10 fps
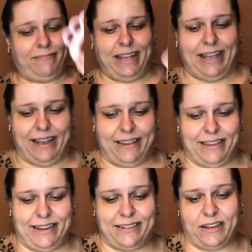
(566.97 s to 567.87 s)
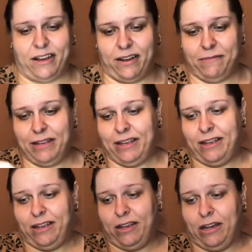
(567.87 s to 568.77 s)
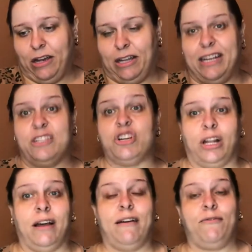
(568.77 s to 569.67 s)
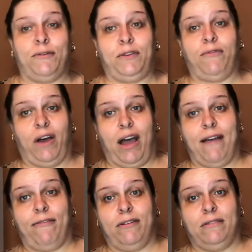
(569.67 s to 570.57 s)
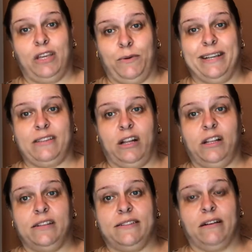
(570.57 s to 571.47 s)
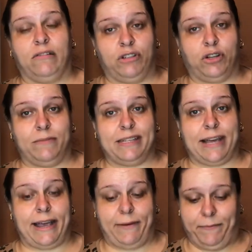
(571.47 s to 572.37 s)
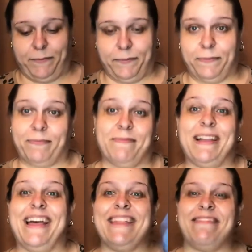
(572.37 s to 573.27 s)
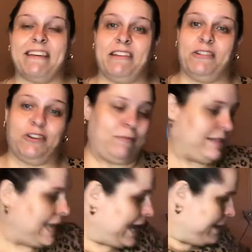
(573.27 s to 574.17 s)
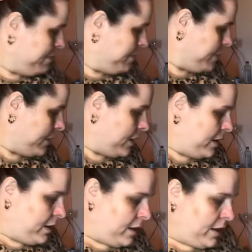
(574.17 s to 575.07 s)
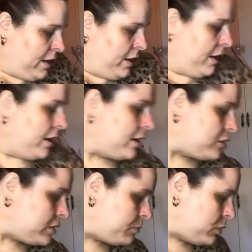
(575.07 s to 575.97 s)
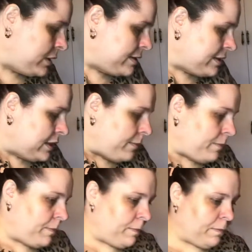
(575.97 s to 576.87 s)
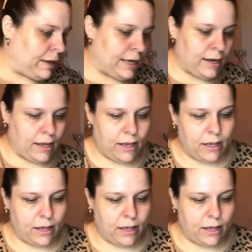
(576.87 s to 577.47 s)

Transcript: And these are only $1.55 US dollars on Shop Miss A. Thank you, Shop Miss A. Put this in the bin.